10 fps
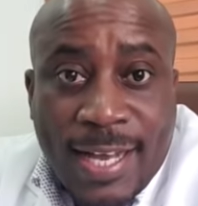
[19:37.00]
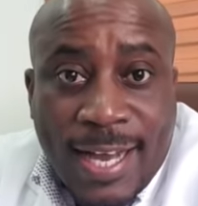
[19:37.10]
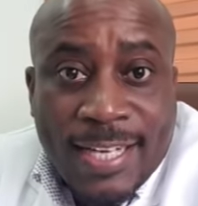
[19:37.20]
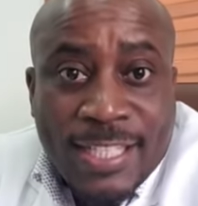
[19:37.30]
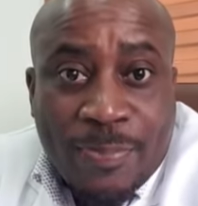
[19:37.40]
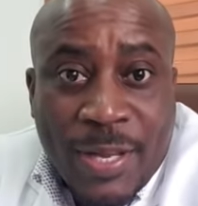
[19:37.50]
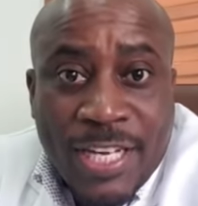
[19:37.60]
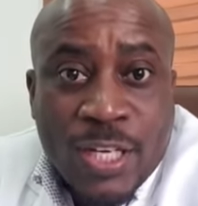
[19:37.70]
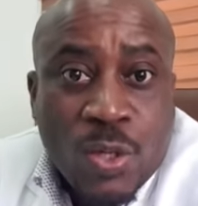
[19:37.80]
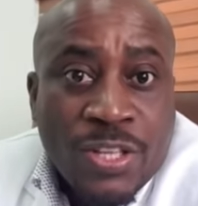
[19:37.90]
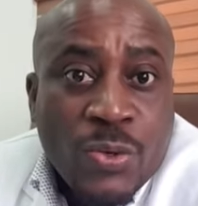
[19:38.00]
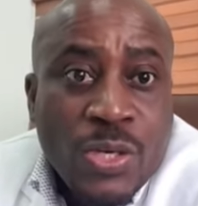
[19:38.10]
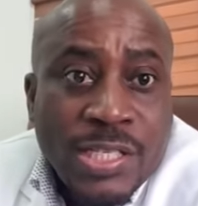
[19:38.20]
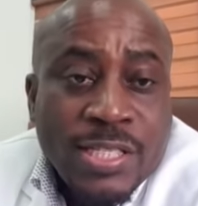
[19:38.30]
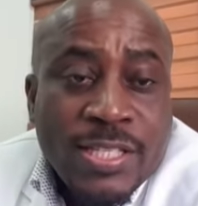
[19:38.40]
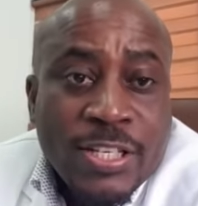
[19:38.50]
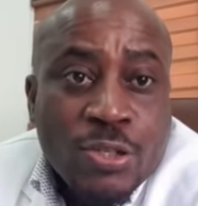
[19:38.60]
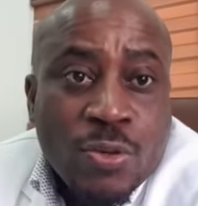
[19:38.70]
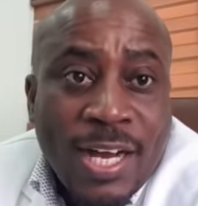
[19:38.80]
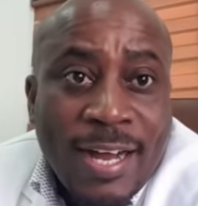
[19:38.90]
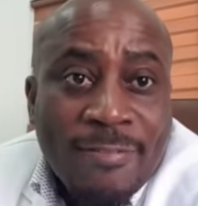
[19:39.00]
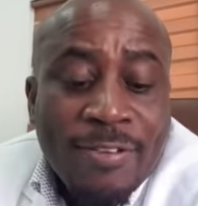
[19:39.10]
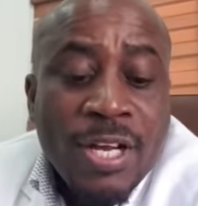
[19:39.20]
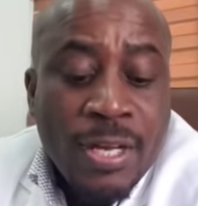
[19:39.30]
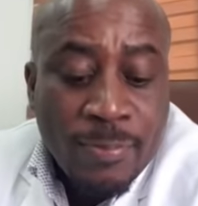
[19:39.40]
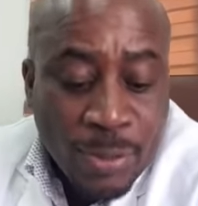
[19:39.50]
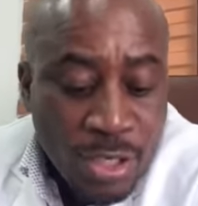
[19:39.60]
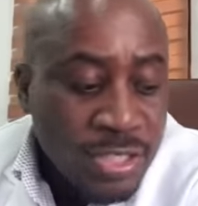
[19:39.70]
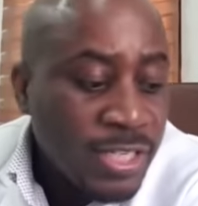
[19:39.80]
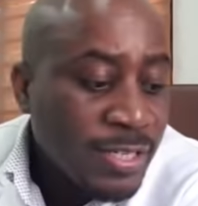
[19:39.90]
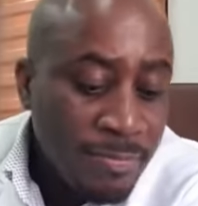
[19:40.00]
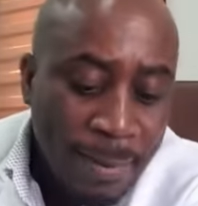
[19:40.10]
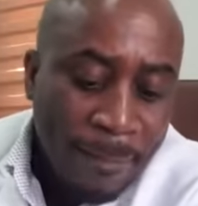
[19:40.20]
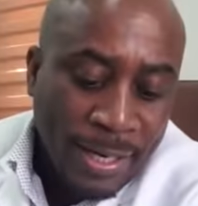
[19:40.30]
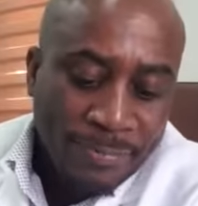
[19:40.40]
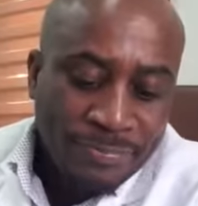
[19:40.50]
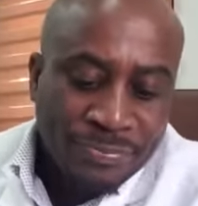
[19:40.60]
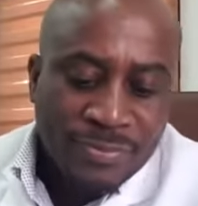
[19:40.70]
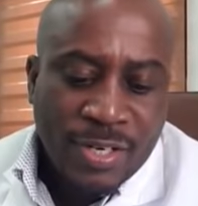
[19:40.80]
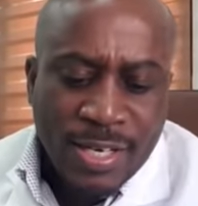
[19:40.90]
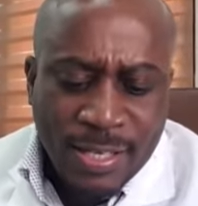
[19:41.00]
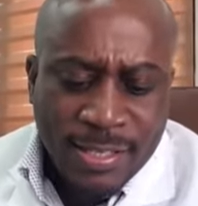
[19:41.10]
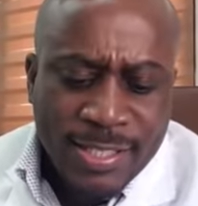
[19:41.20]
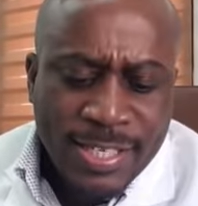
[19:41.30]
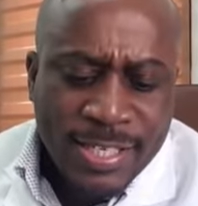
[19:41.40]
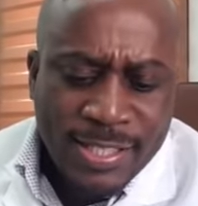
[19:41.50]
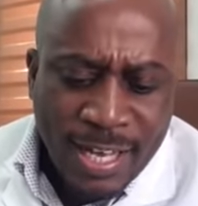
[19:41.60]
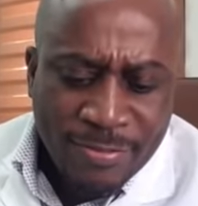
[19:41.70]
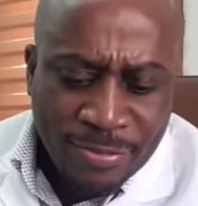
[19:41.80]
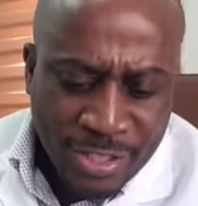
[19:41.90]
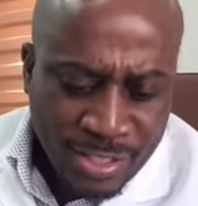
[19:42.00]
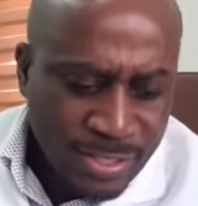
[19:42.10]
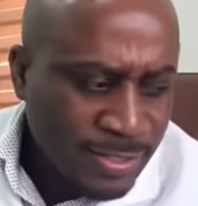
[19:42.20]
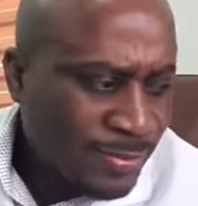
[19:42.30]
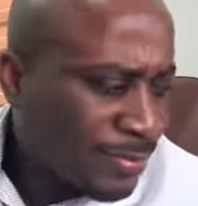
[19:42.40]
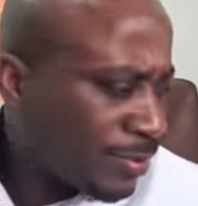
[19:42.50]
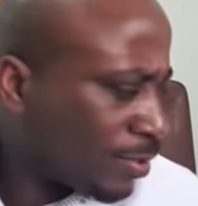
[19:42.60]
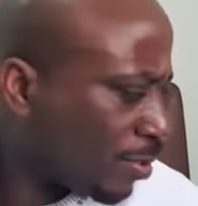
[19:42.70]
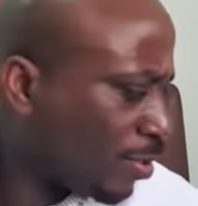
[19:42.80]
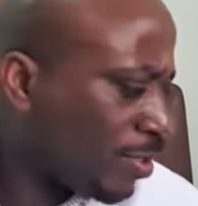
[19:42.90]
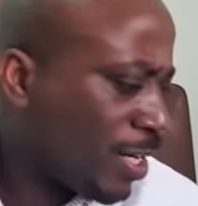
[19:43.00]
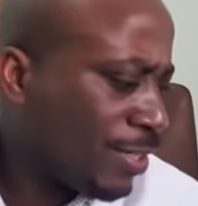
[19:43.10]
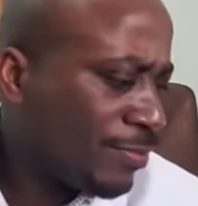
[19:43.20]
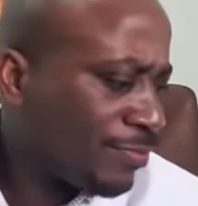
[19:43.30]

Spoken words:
And depending on the risks that you have, because remember, these things have risks, all right?